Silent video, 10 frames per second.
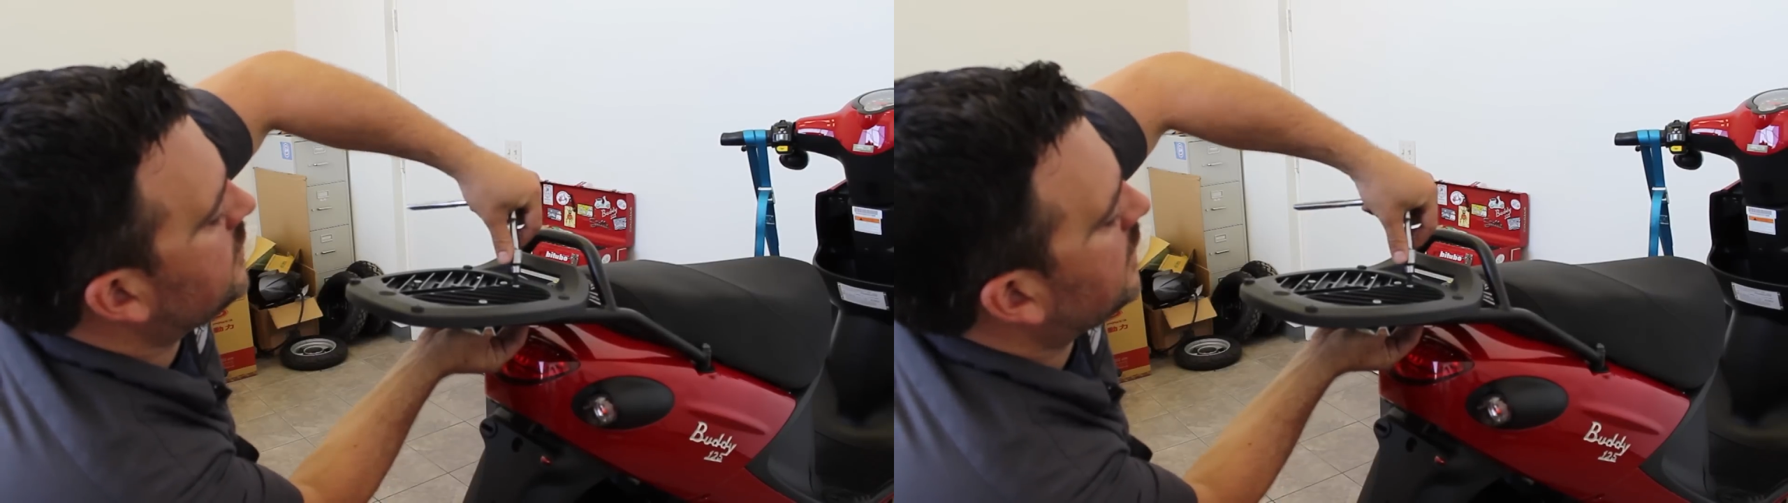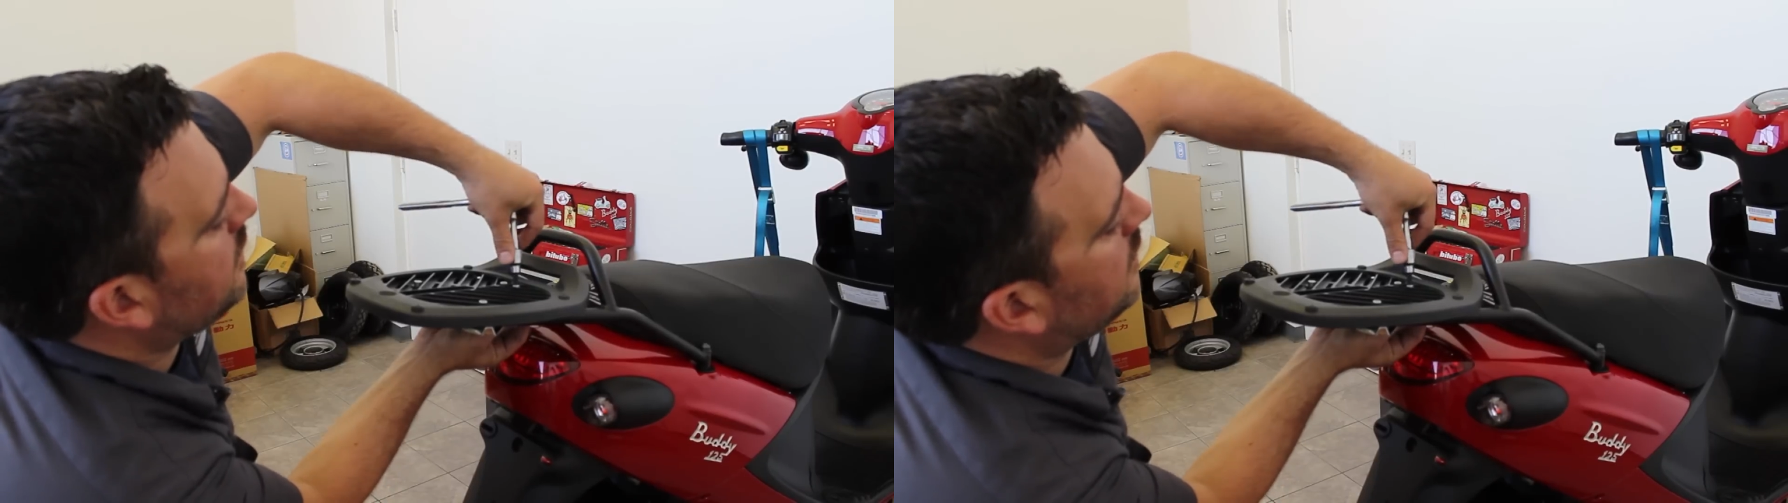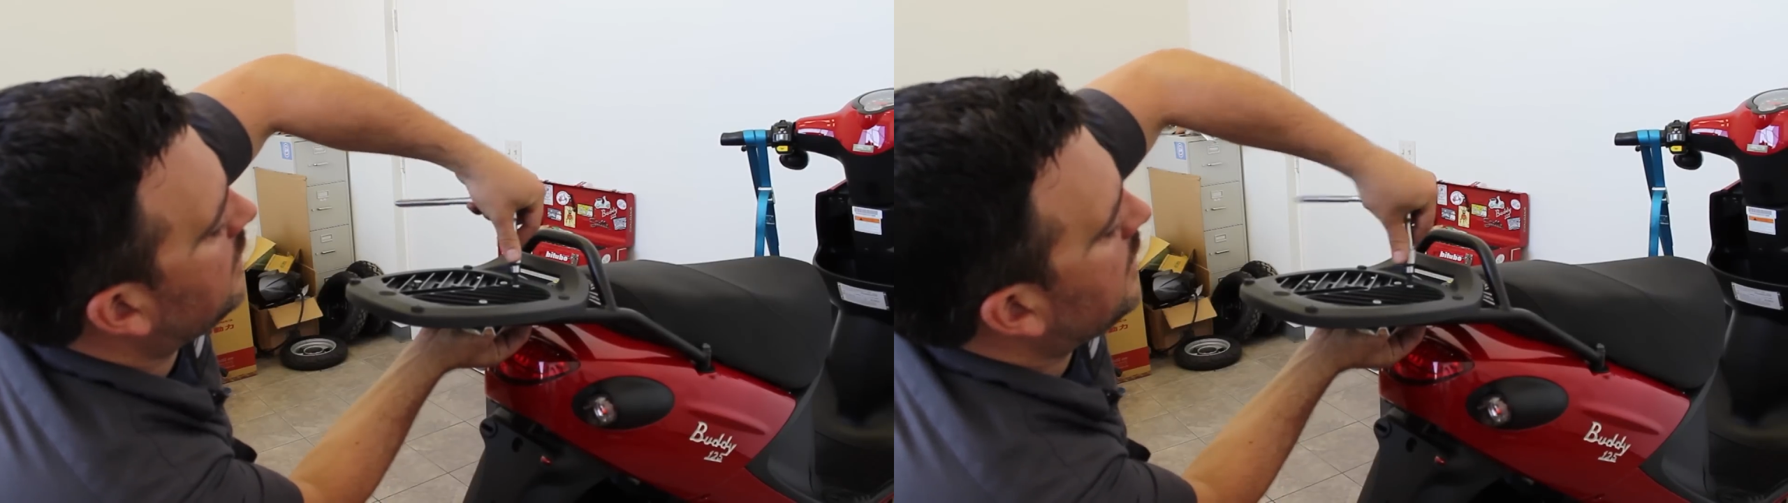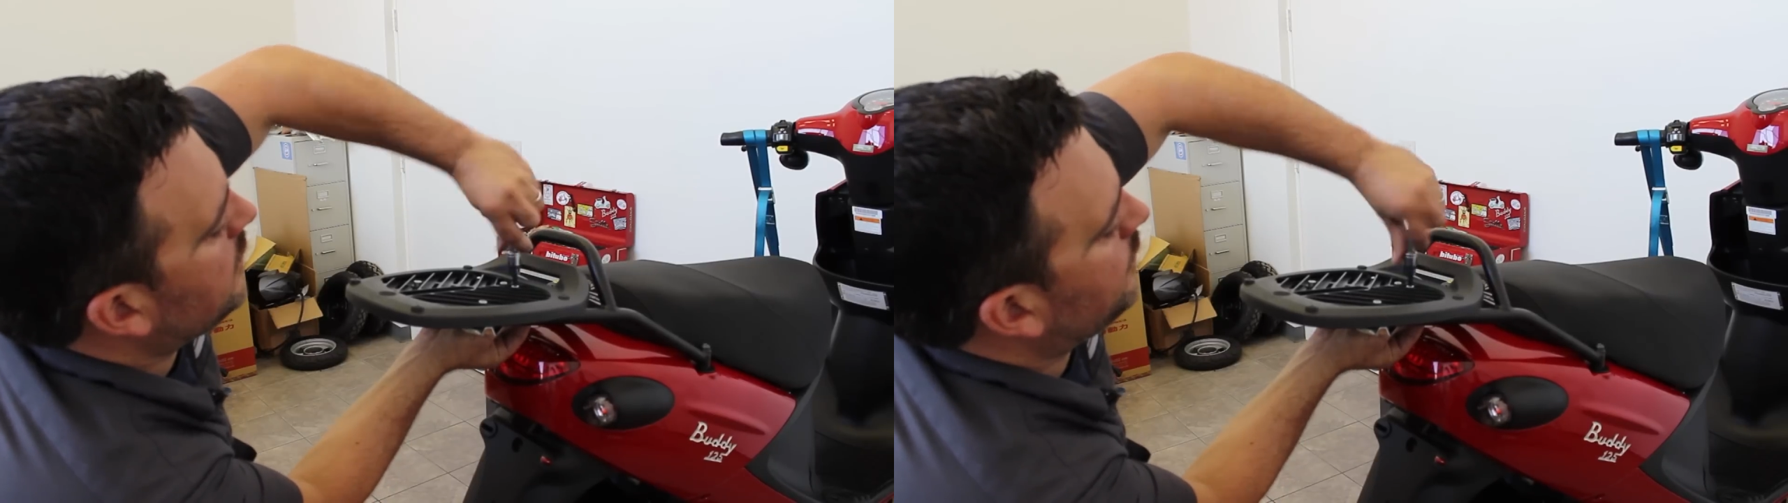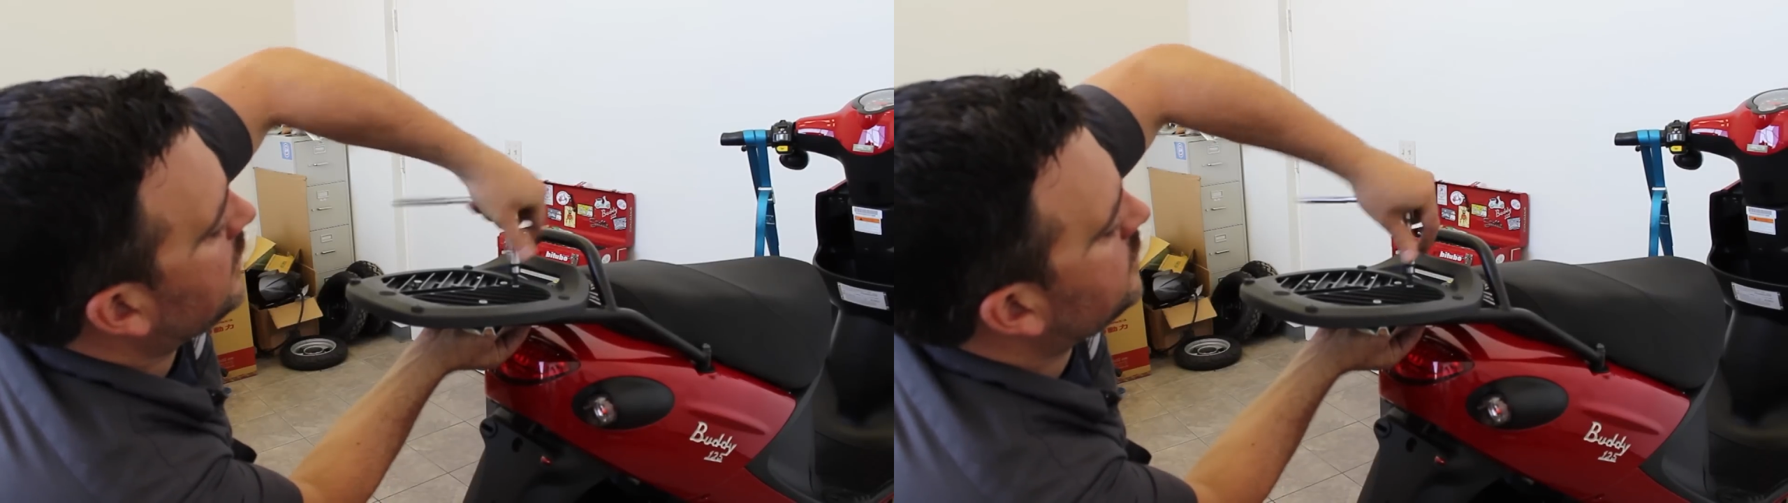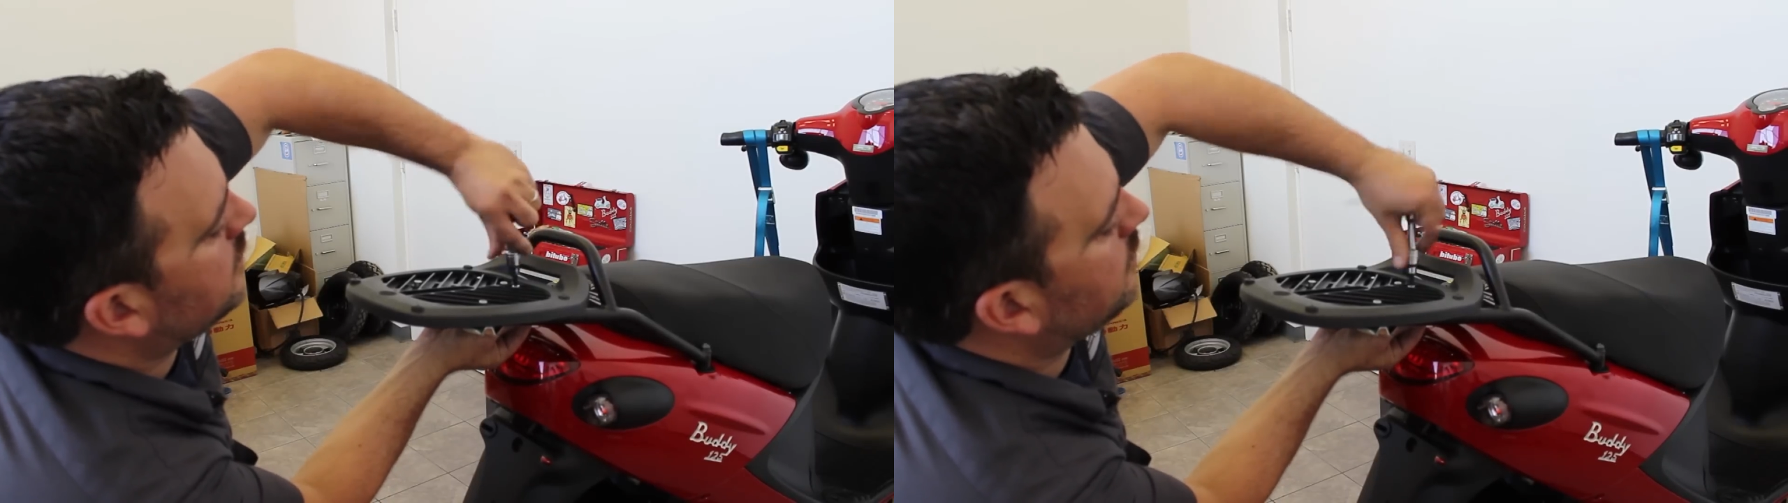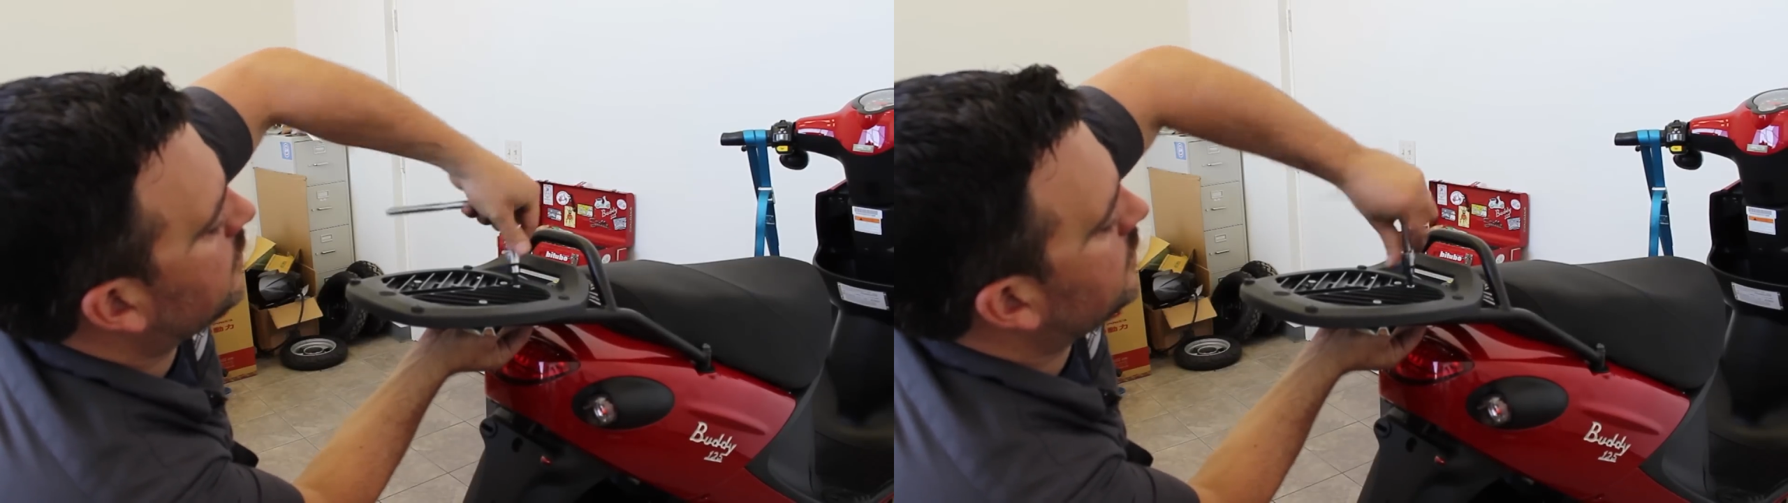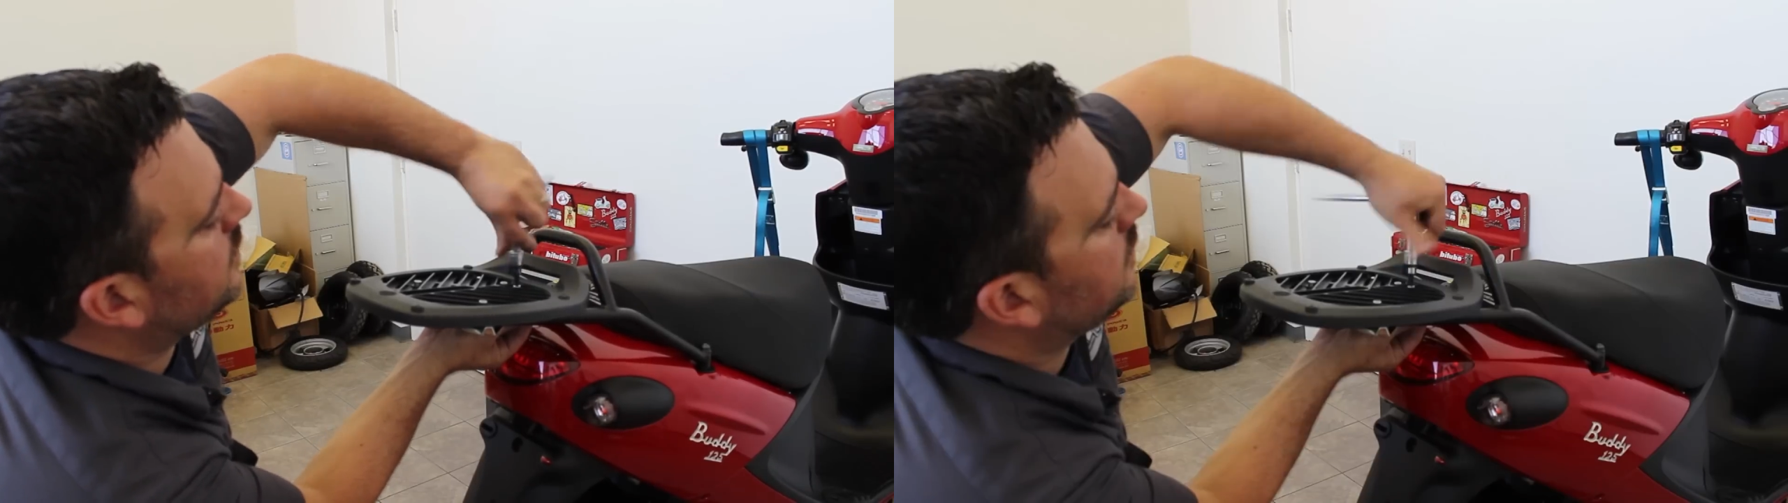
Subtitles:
to check our alignment, make sure we're